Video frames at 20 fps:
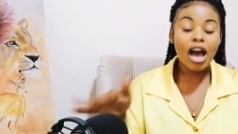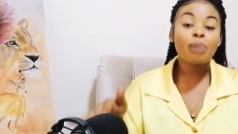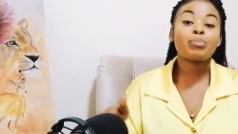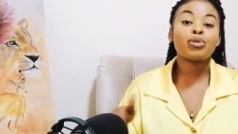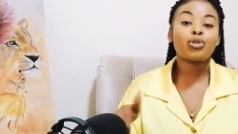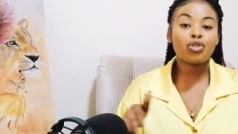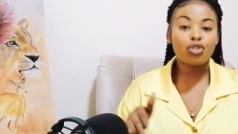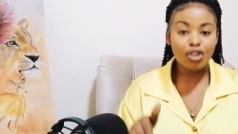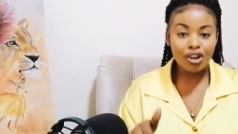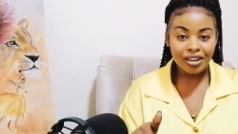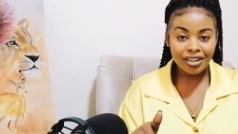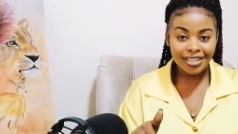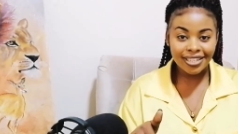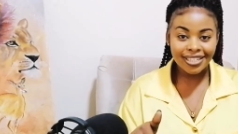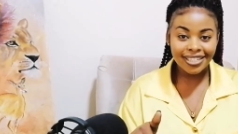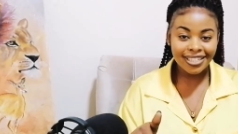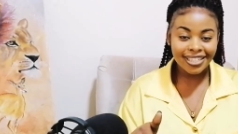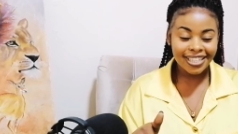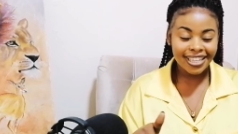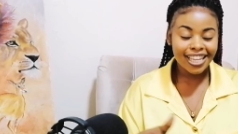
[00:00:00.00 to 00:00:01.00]

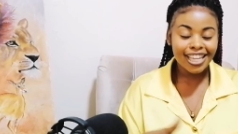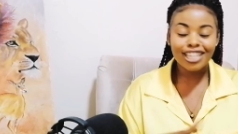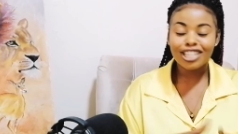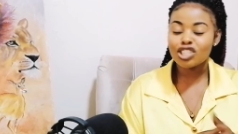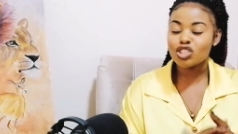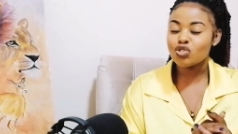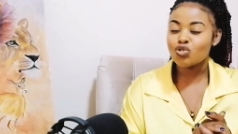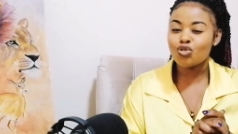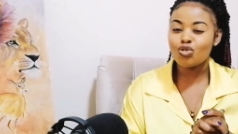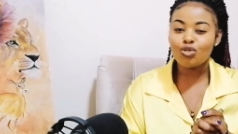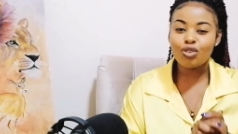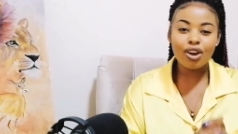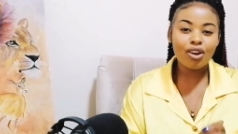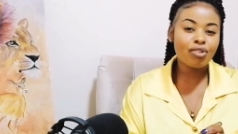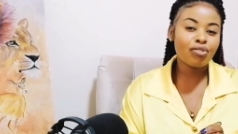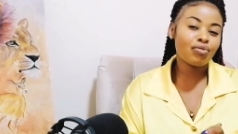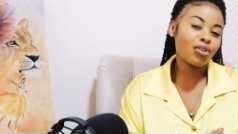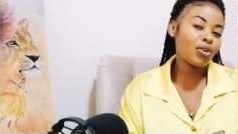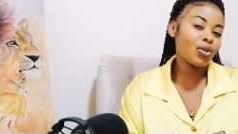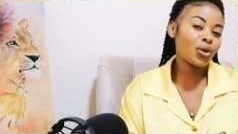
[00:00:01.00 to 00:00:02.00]
upgraded, it is
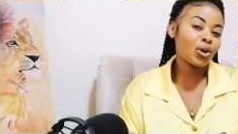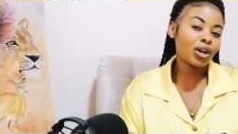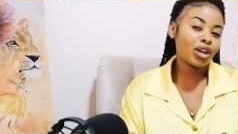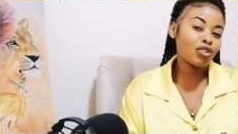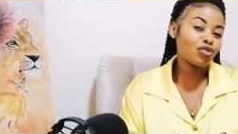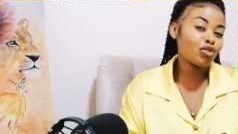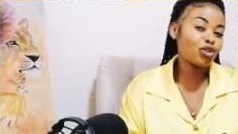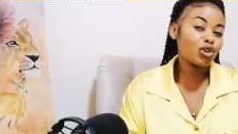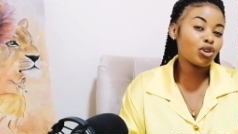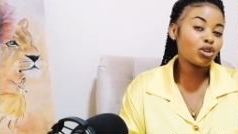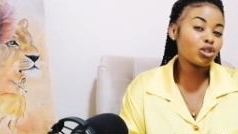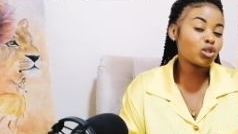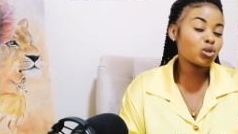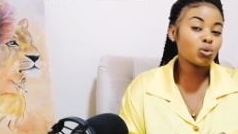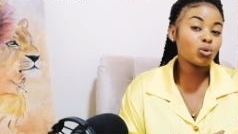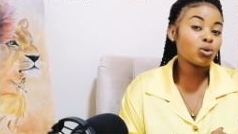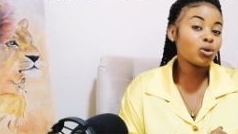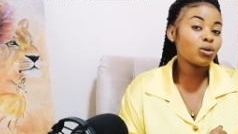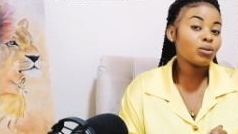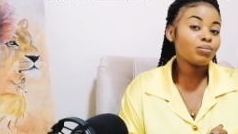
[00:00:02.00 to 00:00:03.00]
very, very okay for you
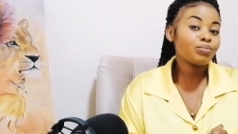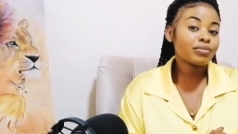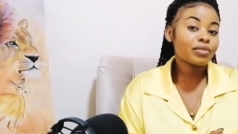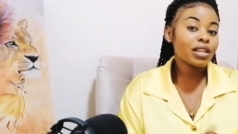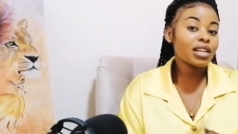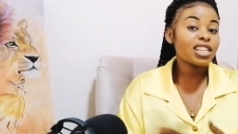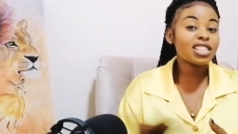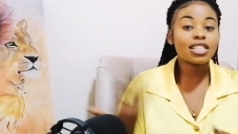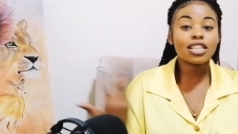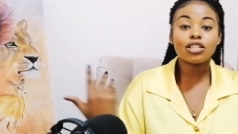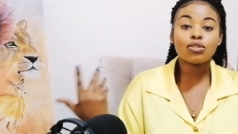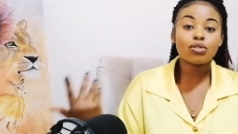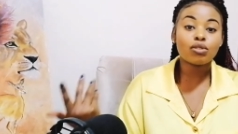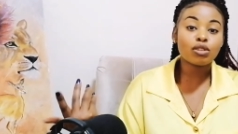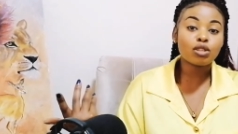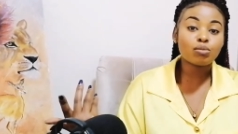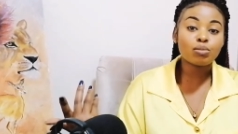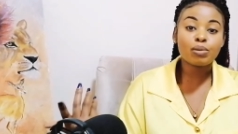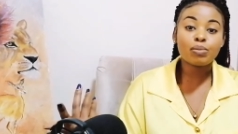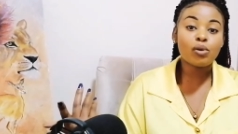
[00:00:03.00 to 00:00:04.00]
to Listen to
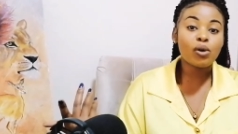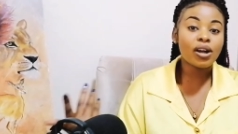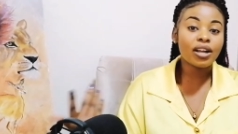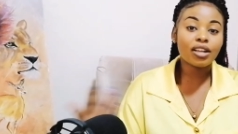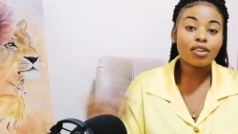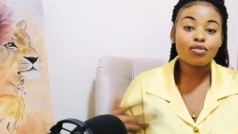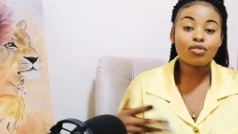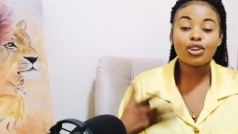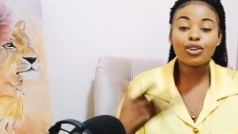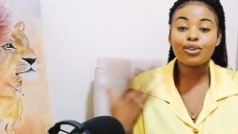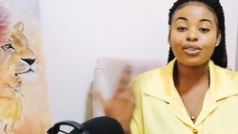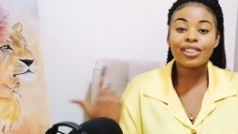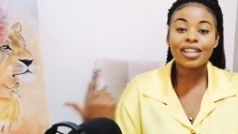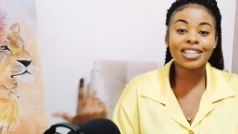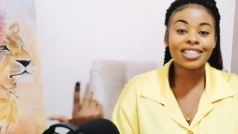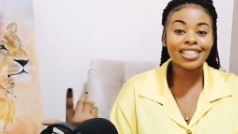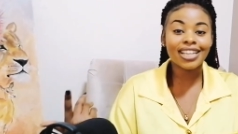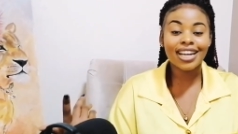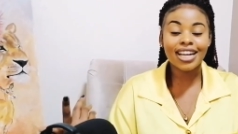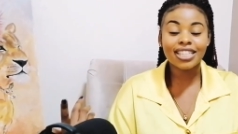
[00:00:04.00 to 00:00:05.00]
those people who are giving you
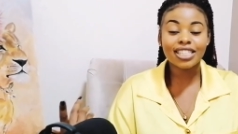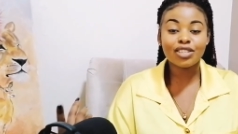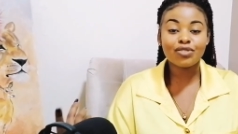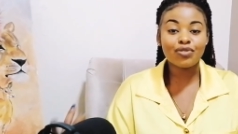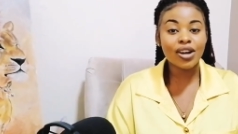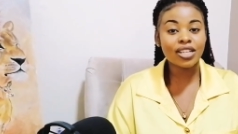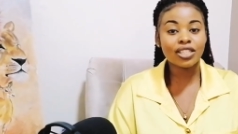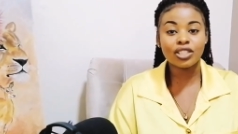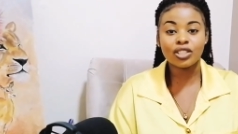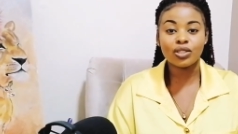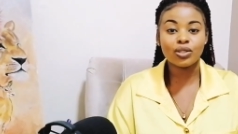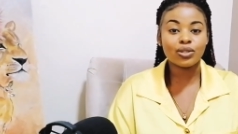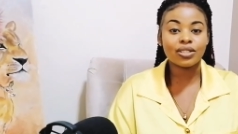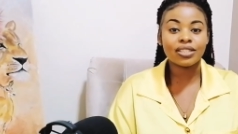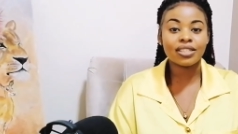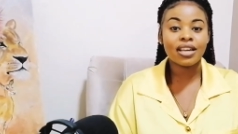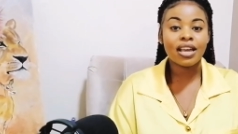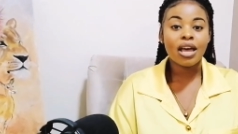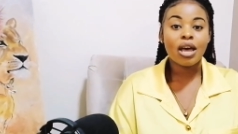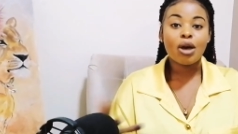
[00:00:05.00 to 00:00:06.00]
that negative
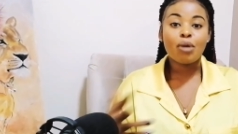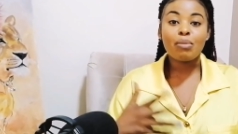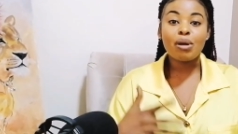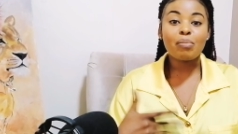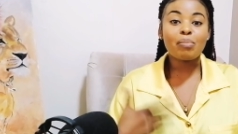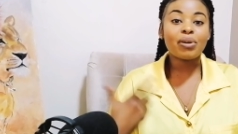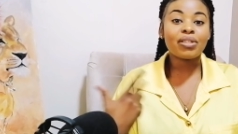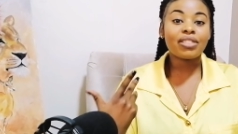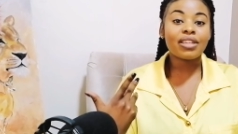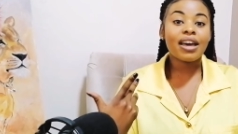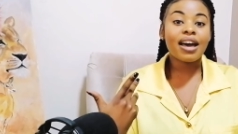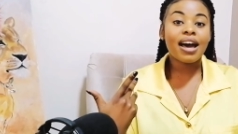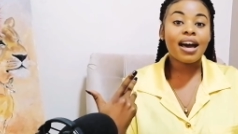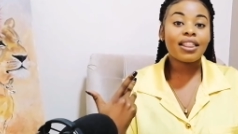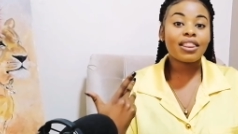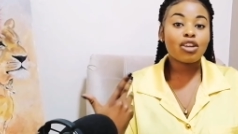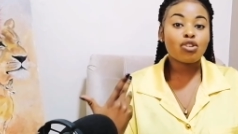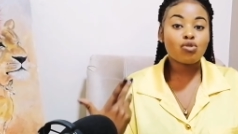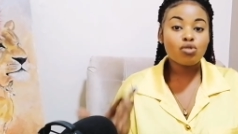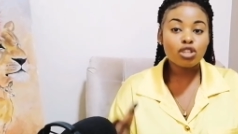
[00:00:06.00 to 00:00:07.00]
attitude. Maybe they
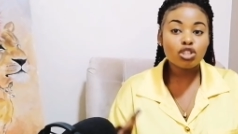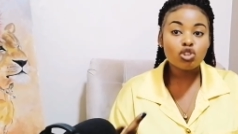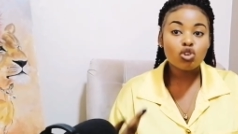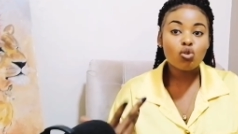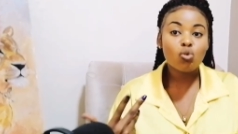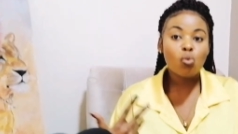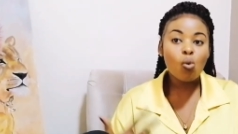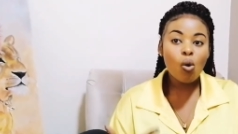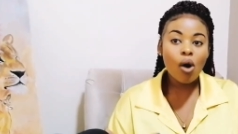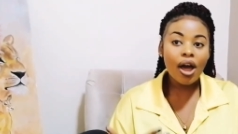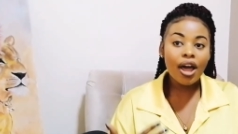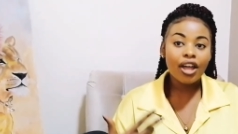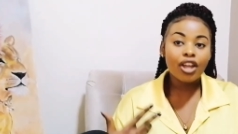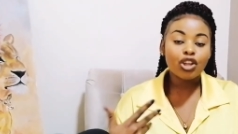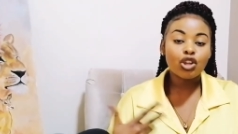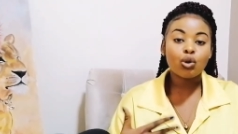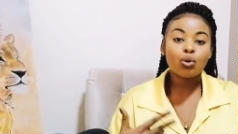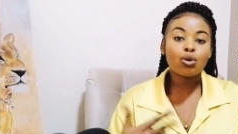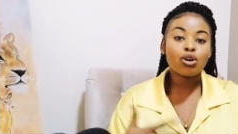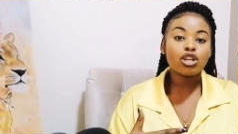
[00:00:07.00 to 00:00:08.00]
are the reason why
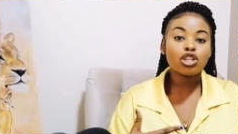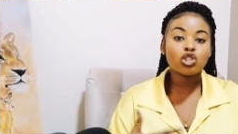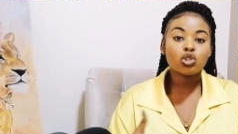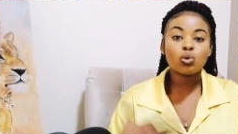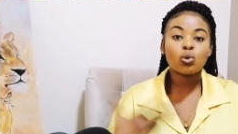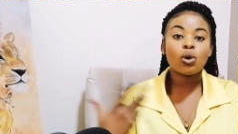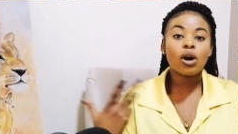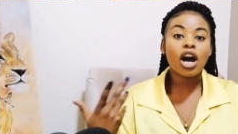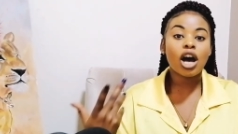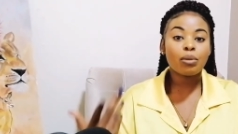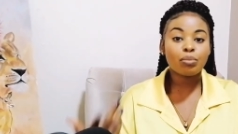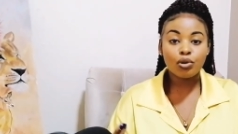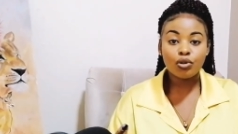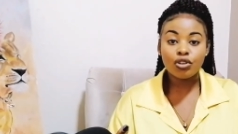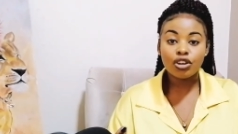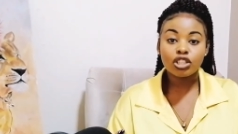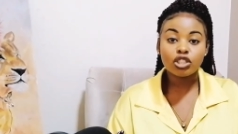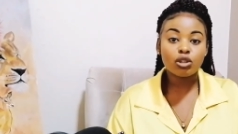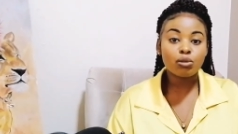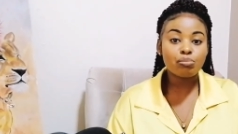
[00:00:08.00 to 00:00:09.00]
you're going to
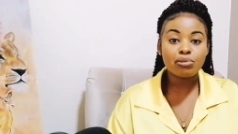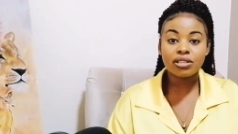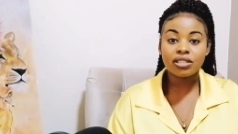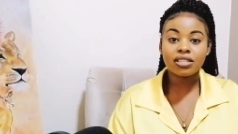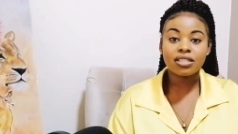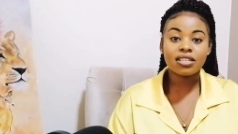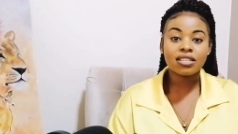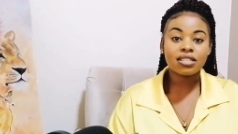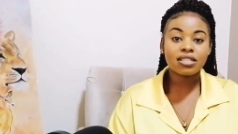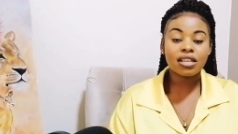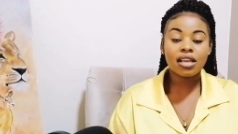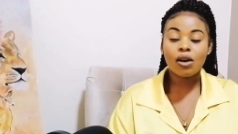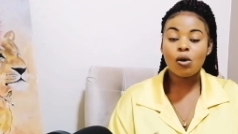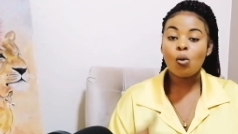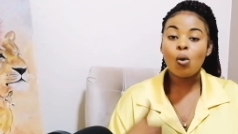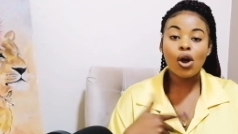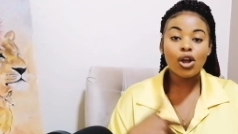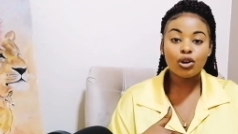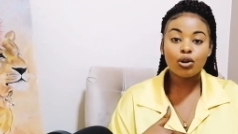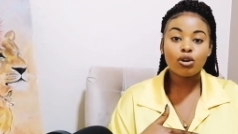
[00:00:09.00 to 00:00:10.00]
upgrade your business,
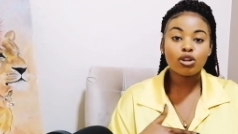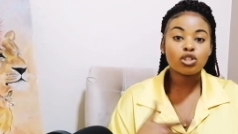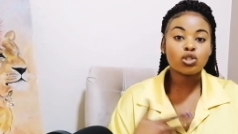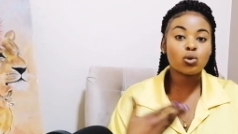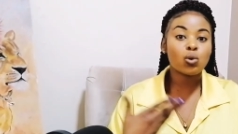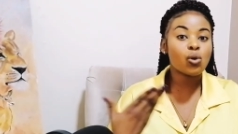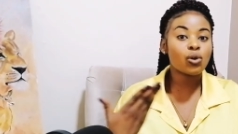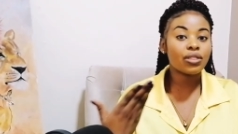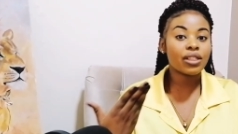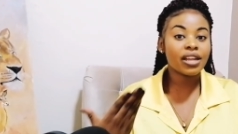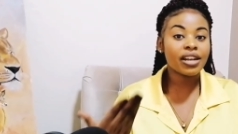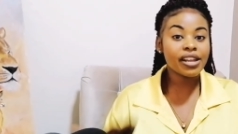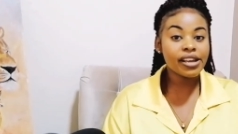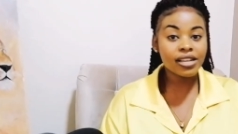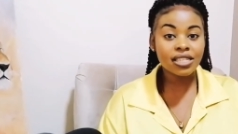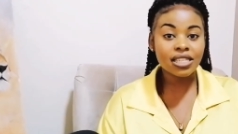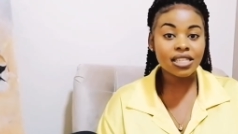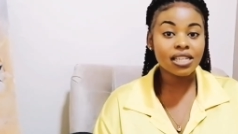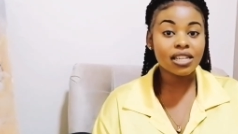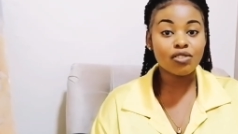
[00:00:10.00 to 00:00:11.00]
why you're going to go on the
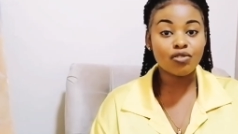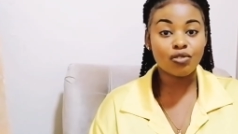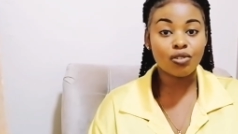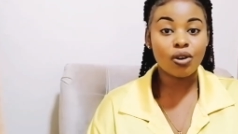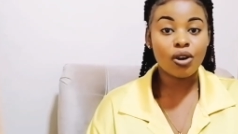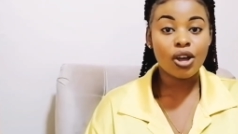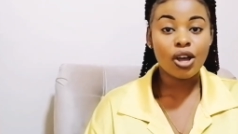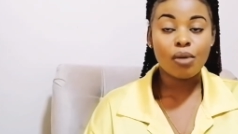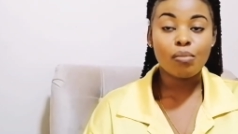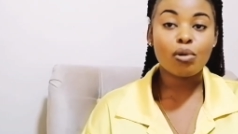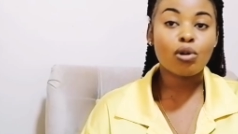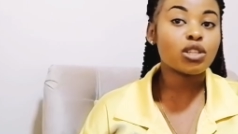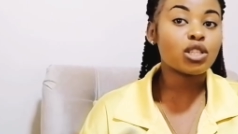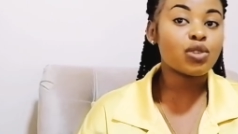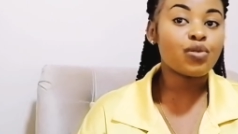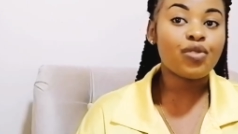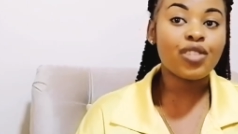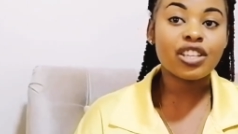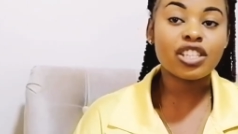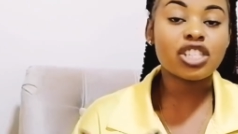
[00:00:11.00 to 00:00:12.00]
next level. Because
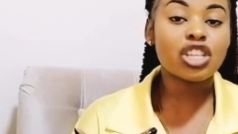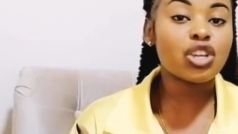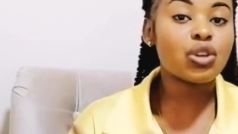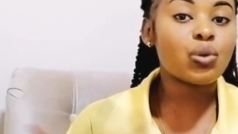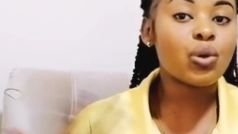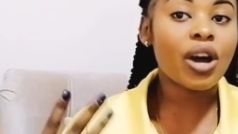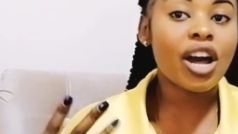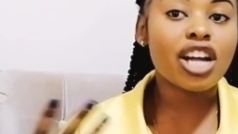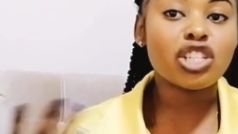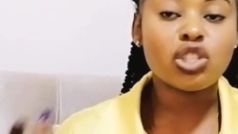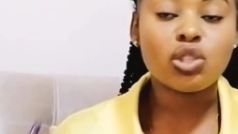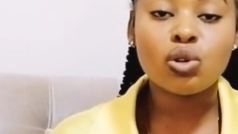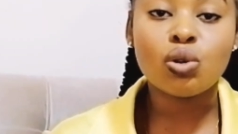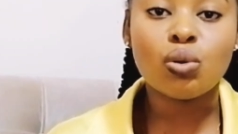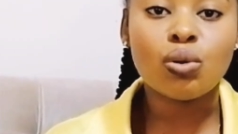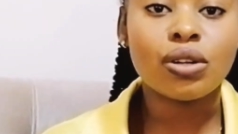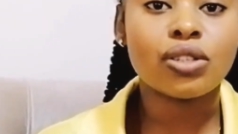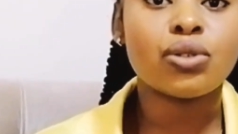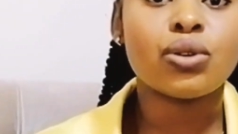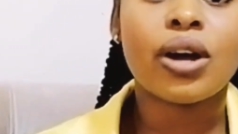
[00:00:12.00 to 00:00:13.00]
if they say you can't
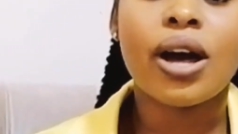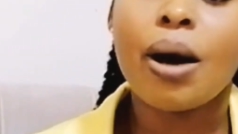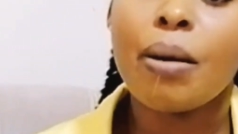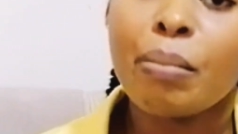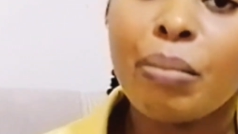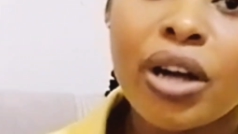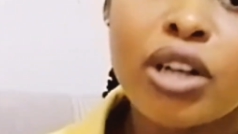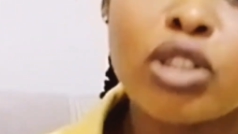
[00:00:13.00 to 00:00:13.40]
do it, you come